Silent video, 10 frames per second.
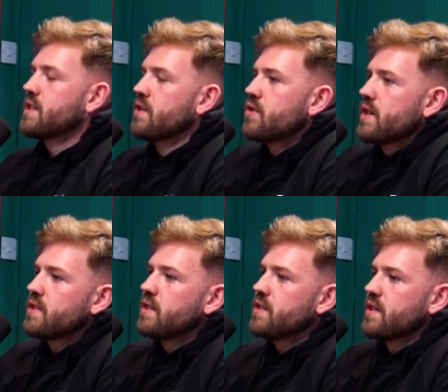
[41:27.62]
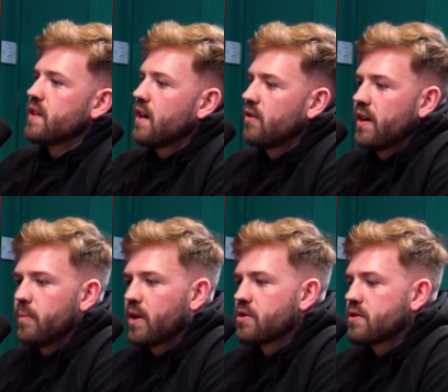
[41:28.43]
interesting you say that, right?
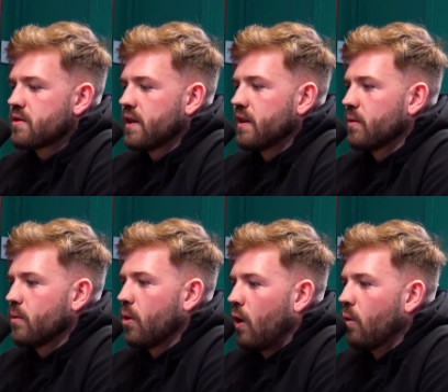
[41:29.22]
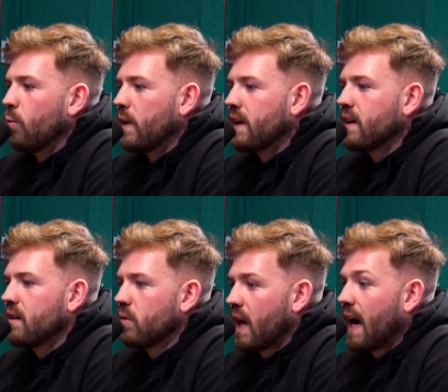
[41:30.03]
Because like we can
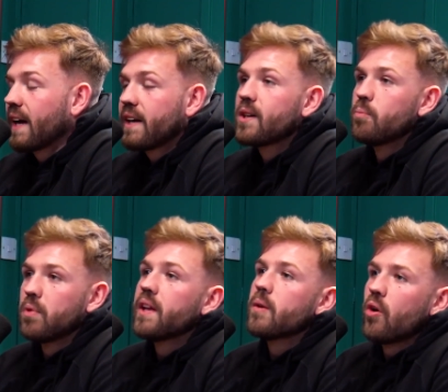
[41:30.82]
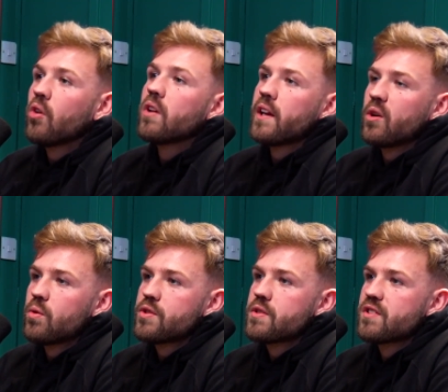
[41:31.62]
like I can complain about online
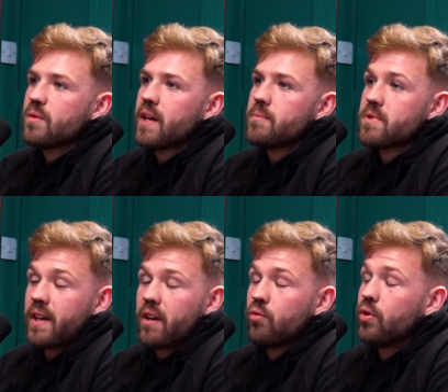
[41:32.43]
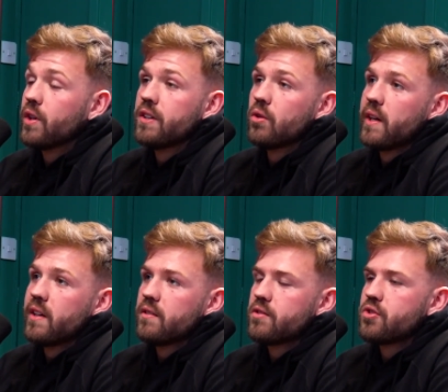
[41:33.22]
coaching sometimes. Like I really don't
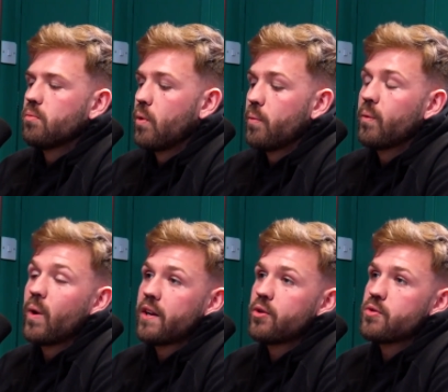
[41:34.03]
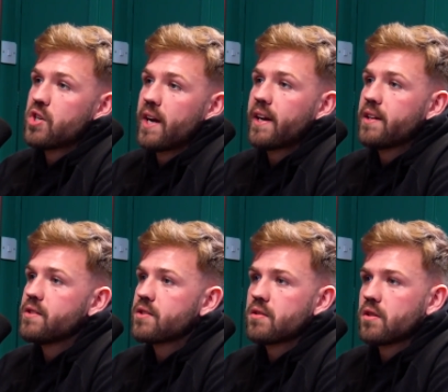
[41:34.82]
like when when I do
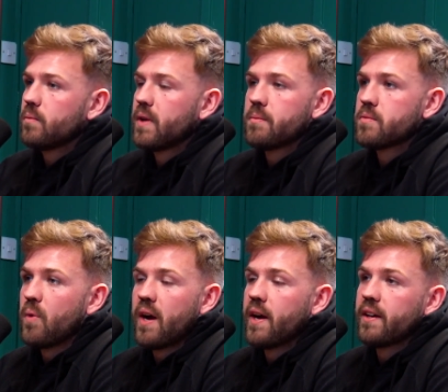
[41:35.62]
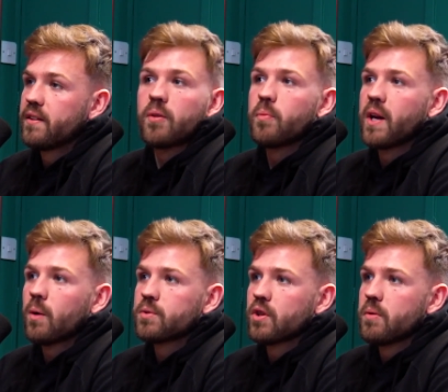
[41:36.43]
check-ins. Sometimes my head can be
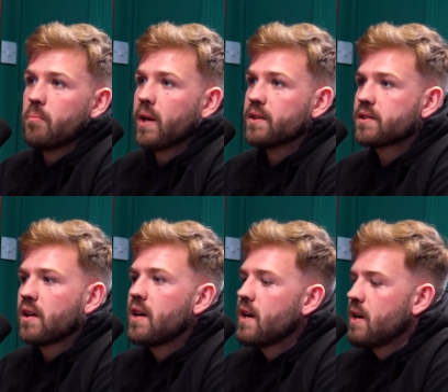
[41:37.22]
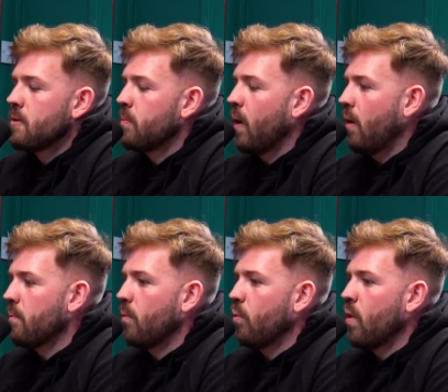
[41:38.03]
absolutely yeah. minced. But
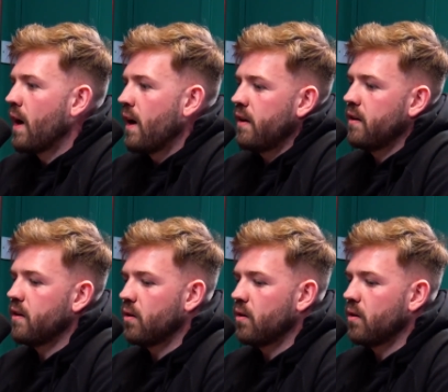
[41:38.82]
when